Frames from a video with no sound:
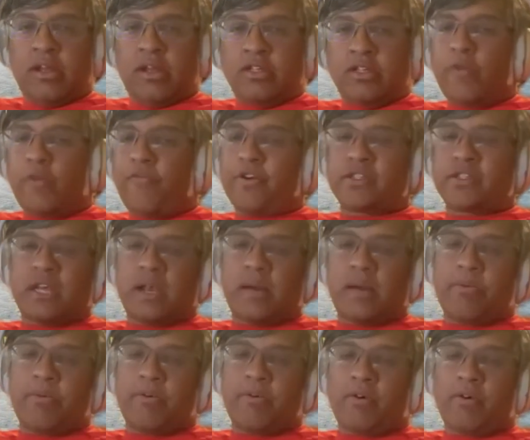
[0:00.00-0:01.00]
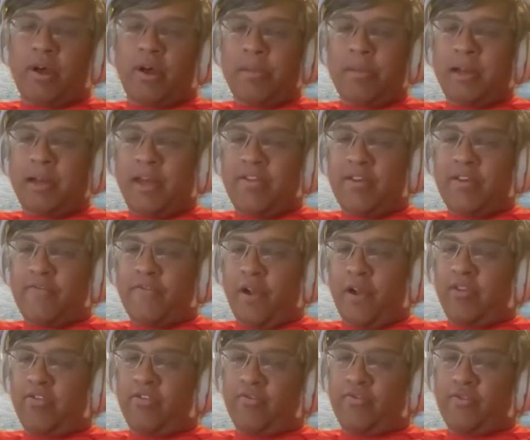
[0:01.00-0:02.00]
So, for example, I mean, I think
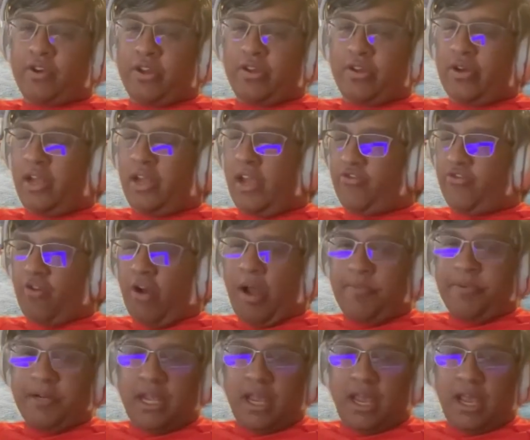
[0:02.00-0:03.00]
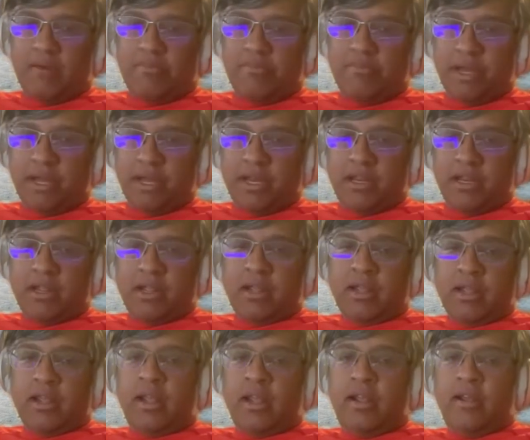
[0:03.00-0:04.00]
France's fertility has dropped again, but
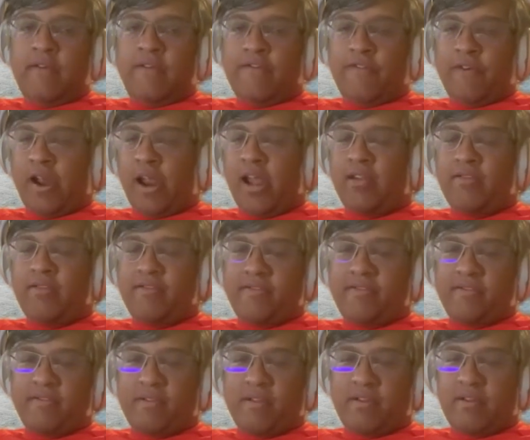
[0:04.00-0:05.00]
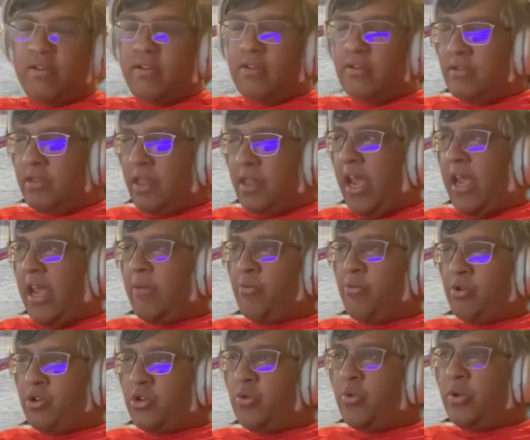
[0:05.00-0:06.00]
France, they
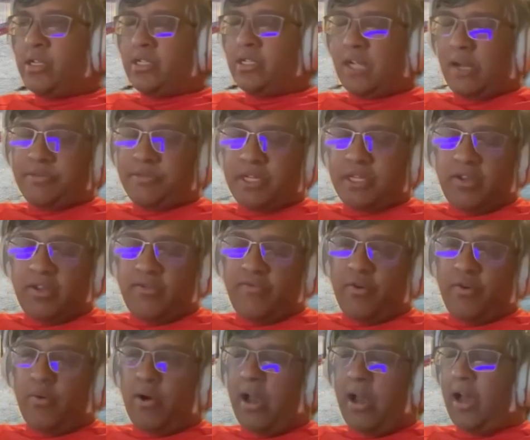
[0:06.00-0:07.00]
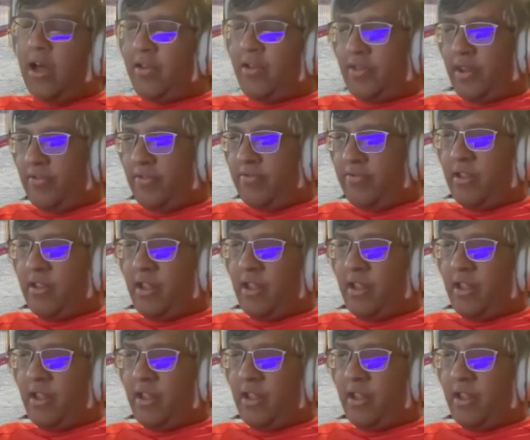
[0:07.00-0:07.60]
were doing subsidies for a while, and they